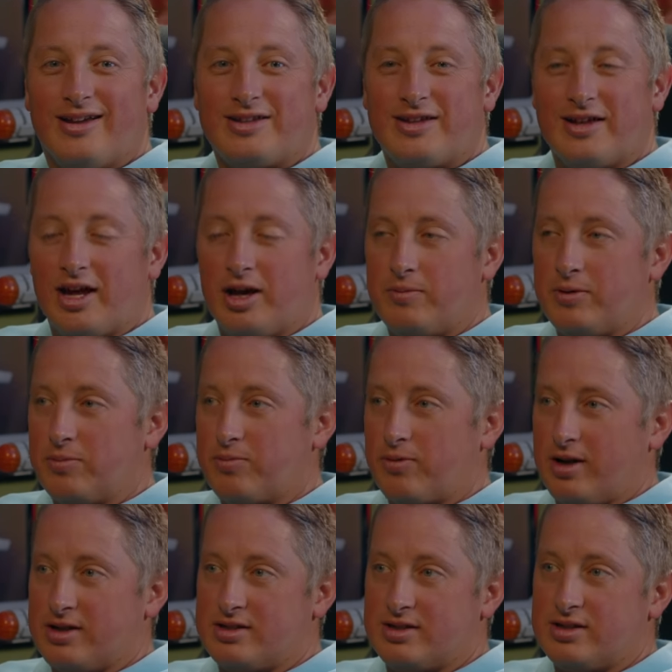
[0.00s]
to help you
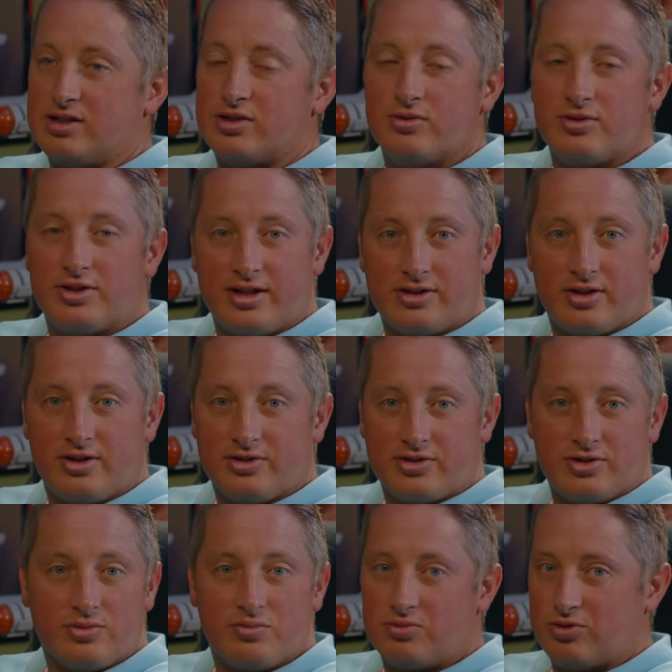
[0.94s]
process through, that's
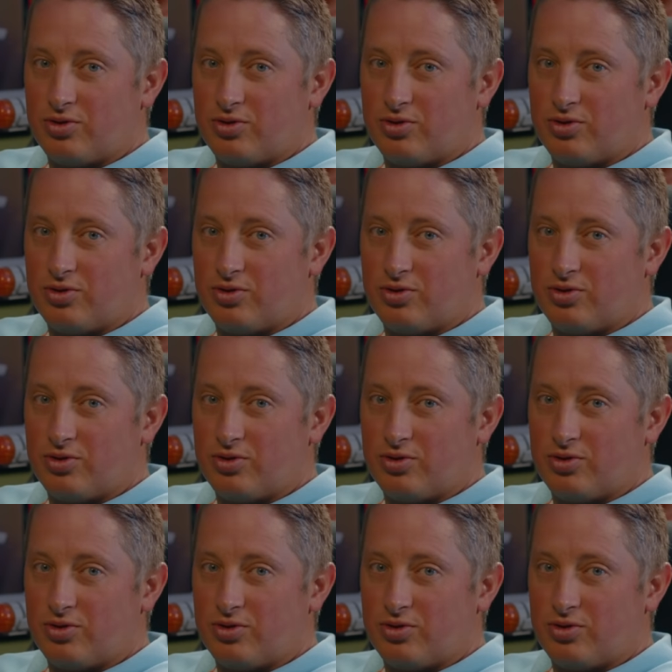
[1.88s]
also